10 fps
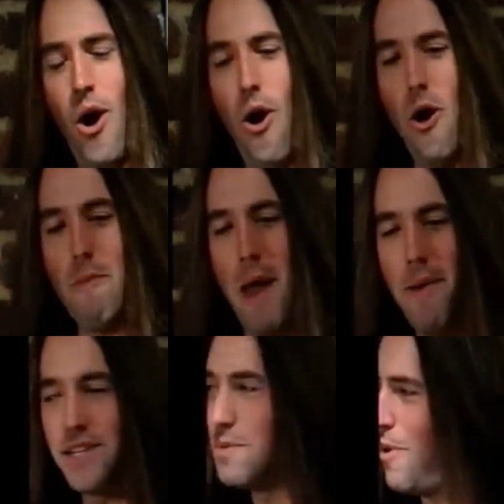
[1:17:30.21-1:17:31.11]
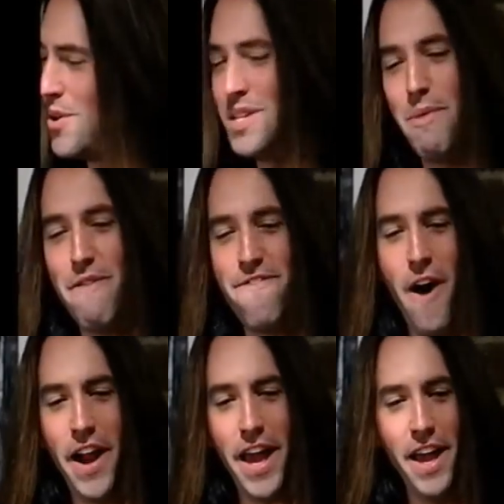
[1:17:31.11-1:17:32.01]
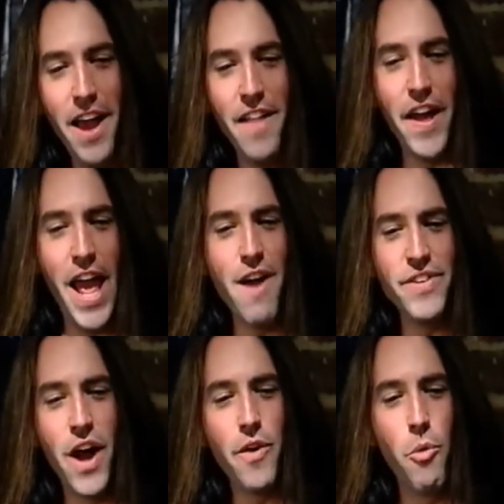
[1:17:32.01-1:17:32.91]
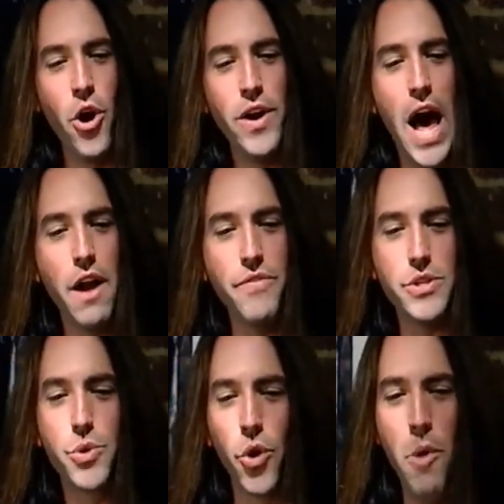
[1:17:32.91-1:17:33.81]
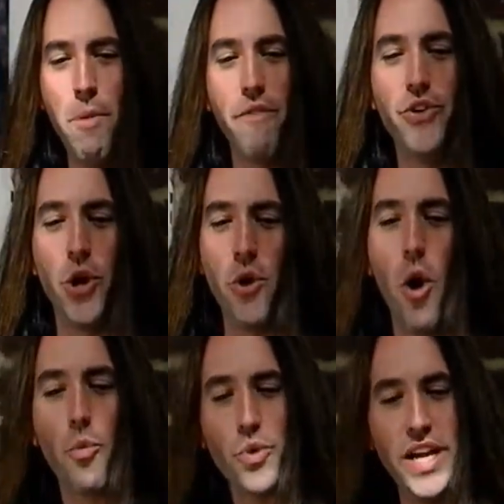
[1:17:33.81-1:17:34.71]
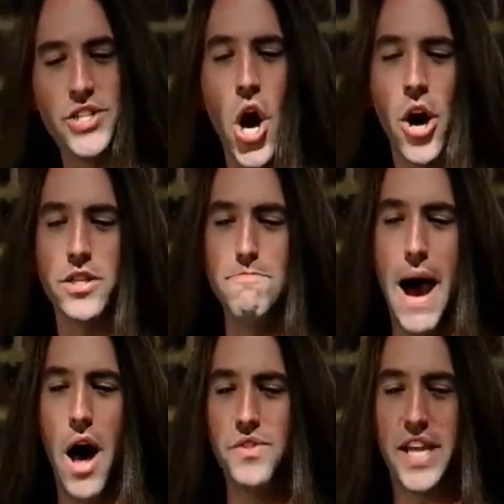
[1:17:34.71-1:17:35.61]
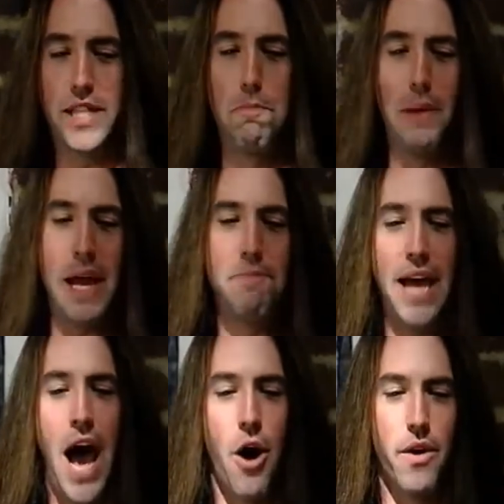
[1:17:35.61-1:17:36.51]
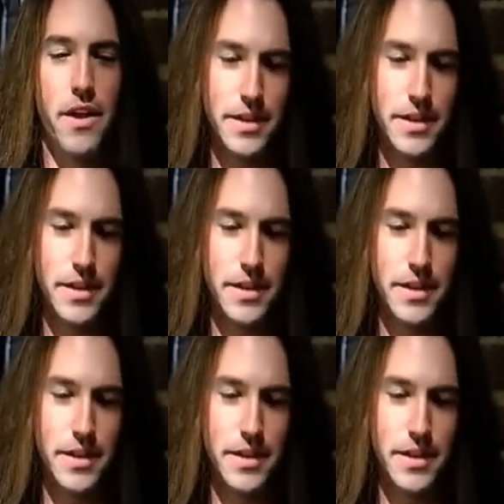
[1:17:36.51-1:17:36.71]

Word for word: Or maybe it's supposed to be funny that every other word out of this group of Euro retards' mouths gets bleeped out.